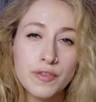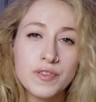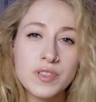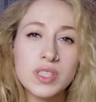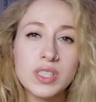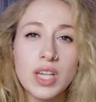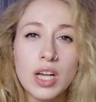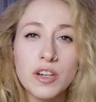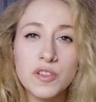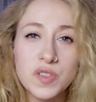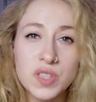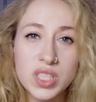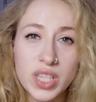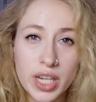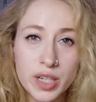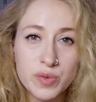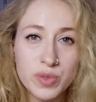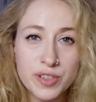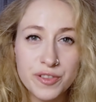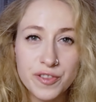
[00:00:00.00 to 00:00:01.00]

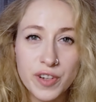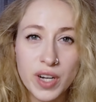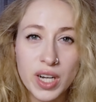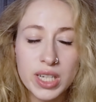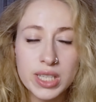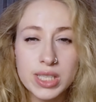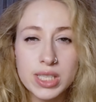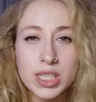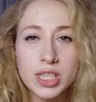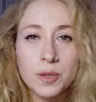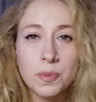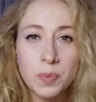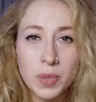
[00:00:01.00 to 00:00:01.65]
self-sacrificing,